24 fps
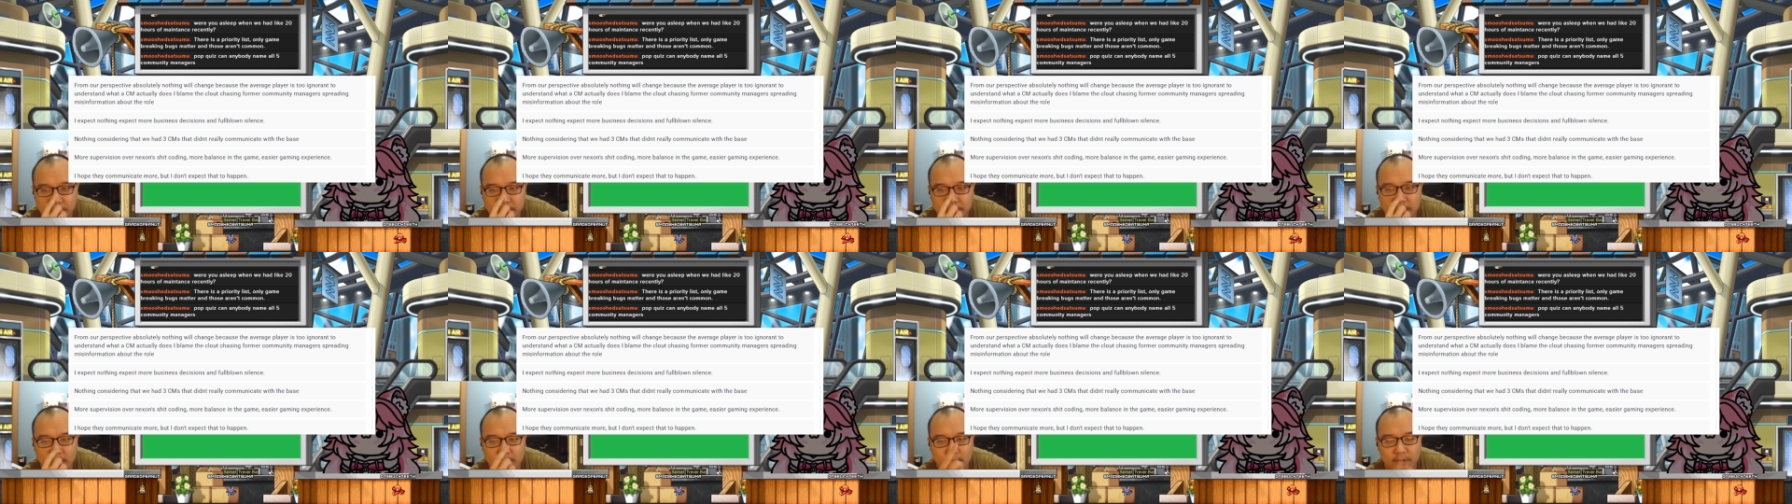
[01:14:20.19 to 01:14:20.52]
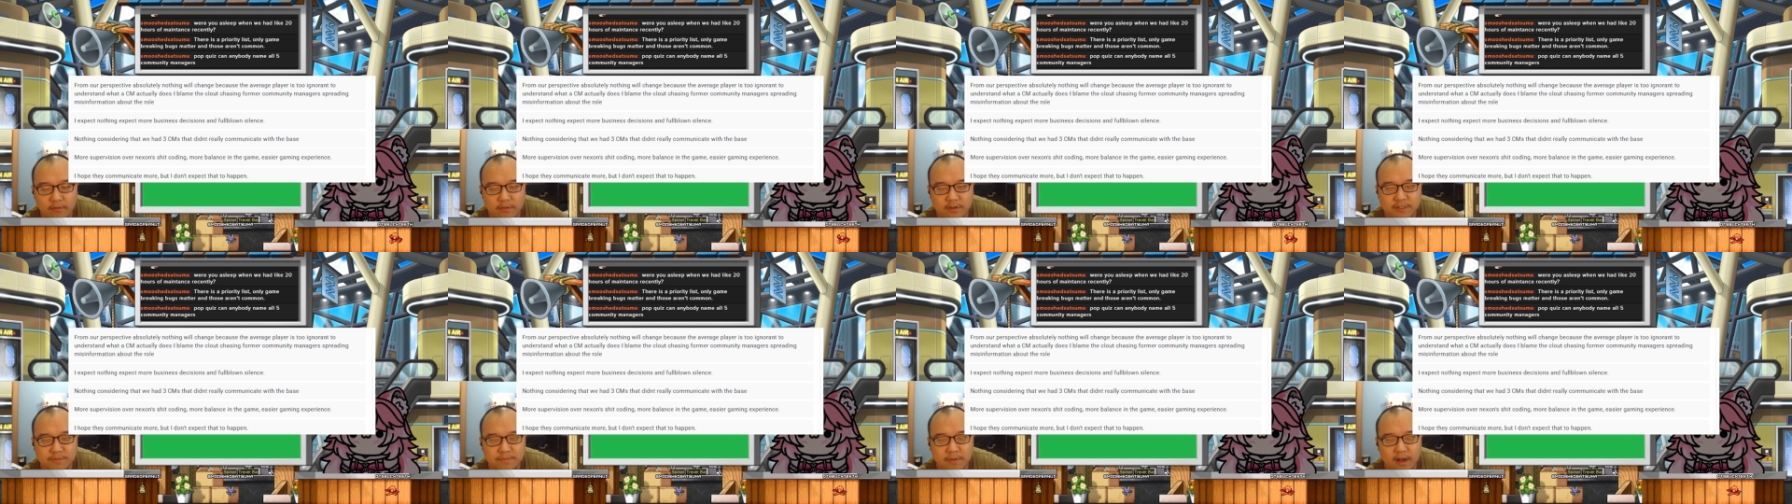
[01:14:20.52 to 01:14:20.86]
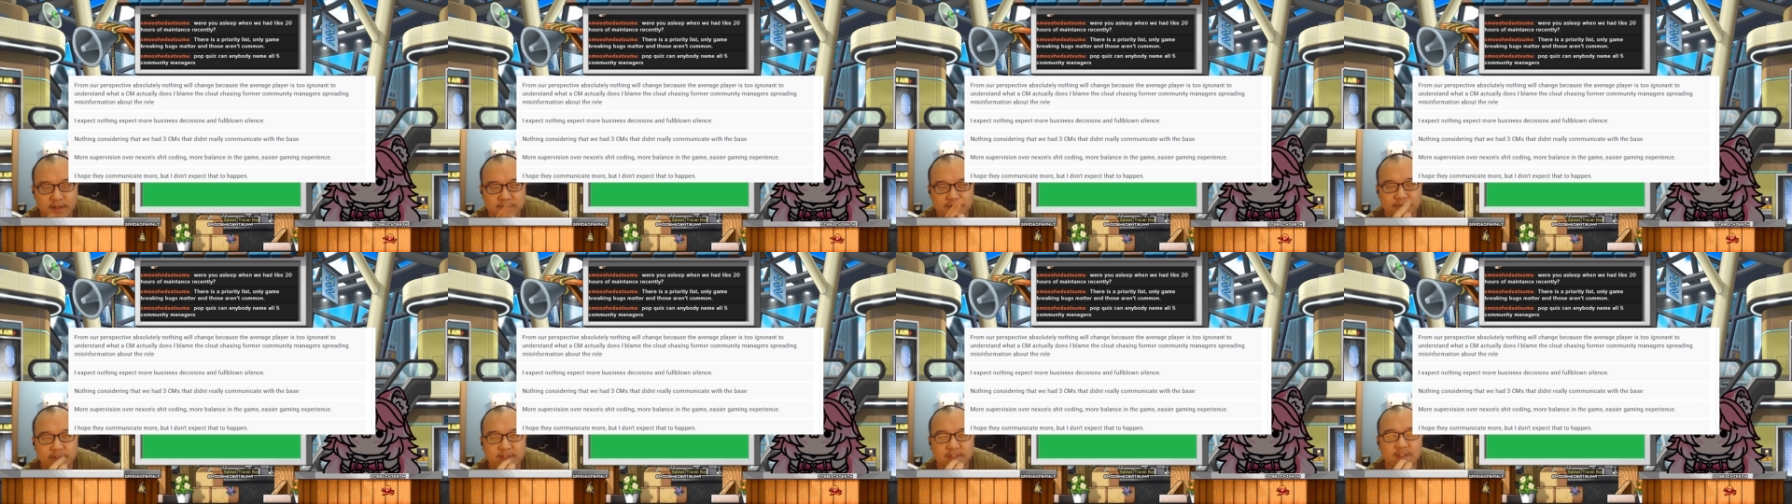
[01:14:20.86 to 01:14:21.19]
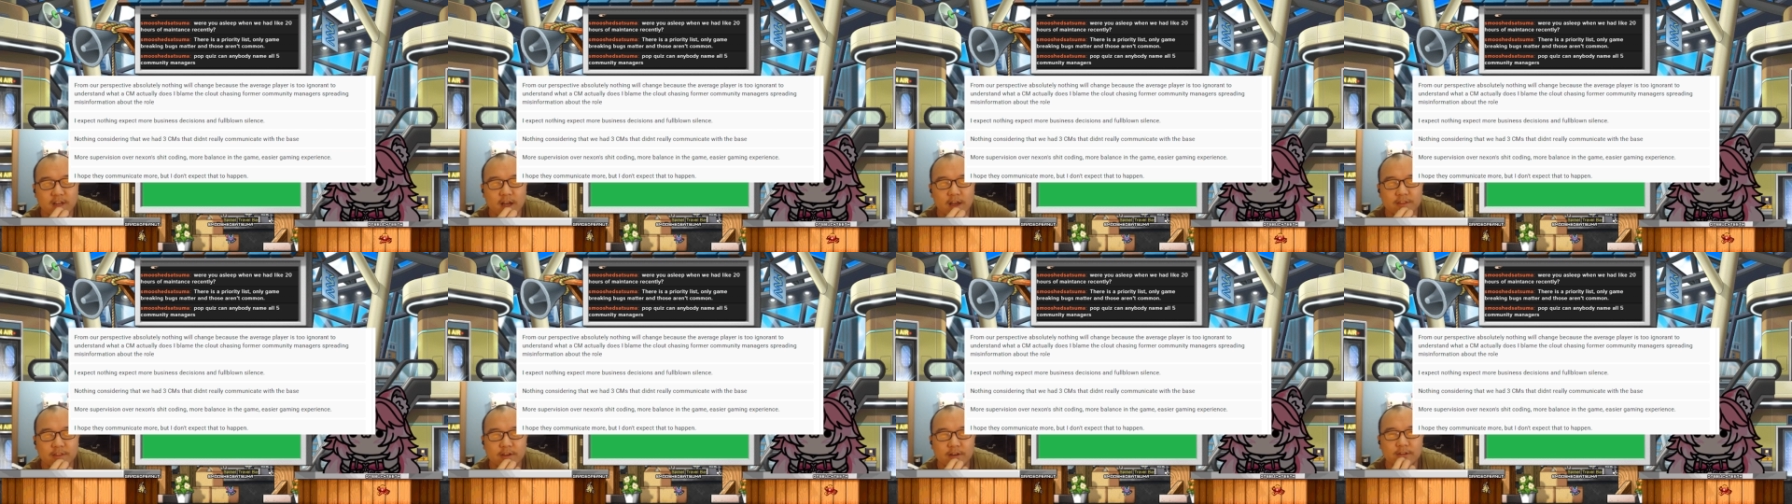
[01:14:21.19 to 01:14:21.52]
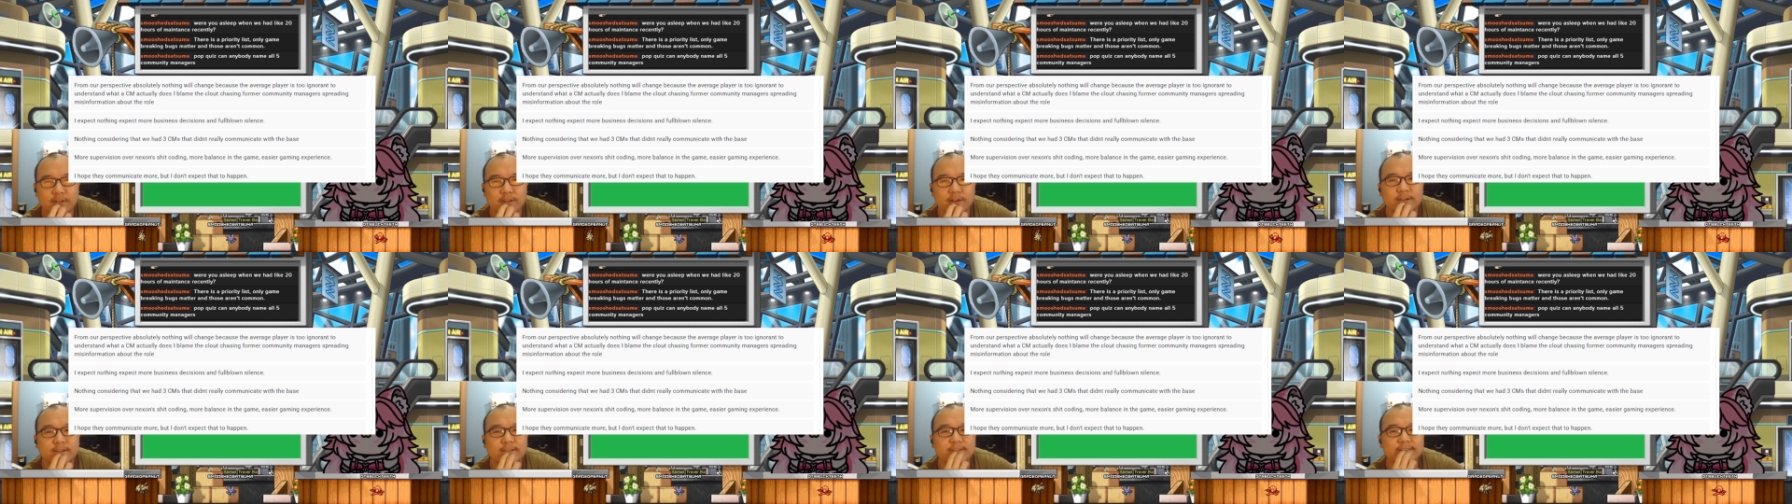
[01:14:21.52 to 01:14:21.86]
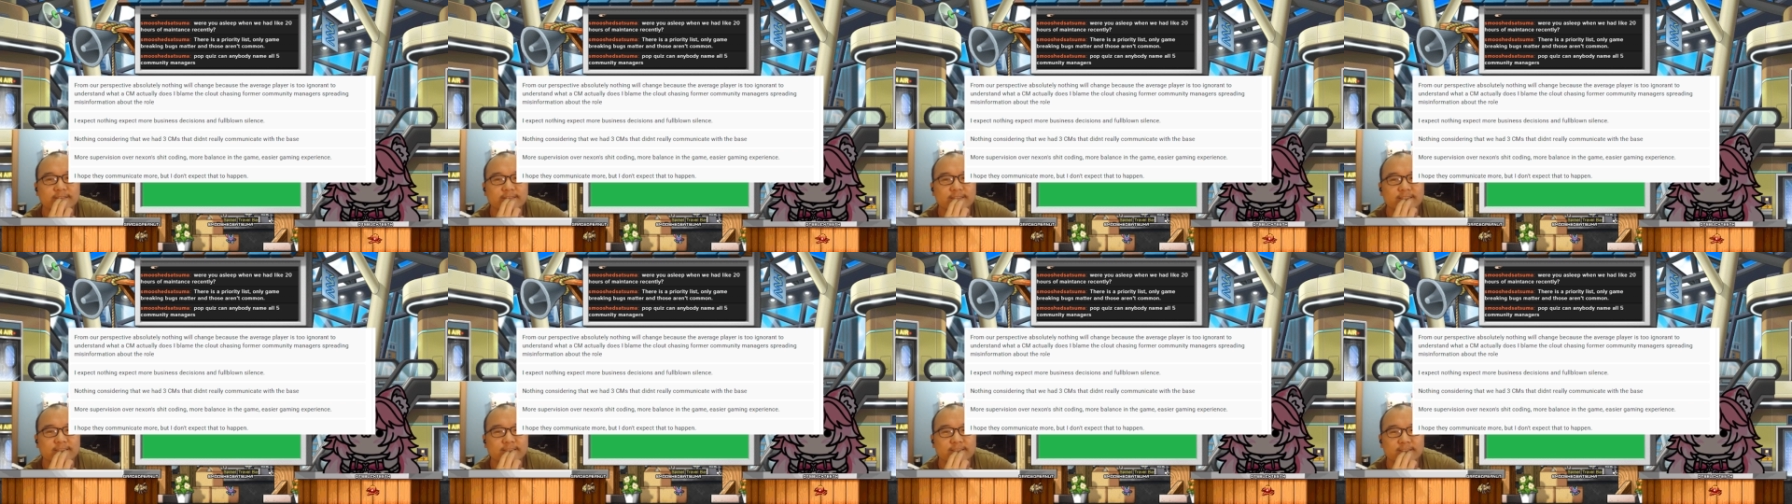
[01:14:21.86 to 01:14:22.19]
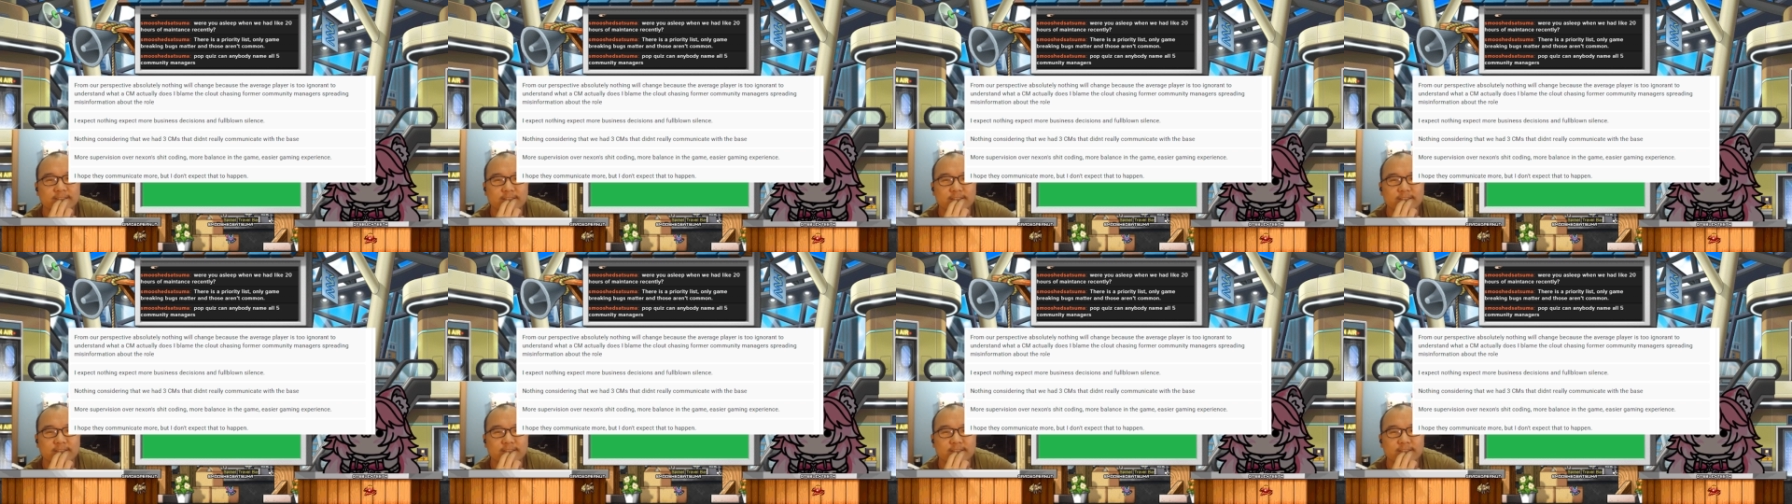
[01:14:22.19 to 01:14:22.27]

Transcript: that response from this guy though,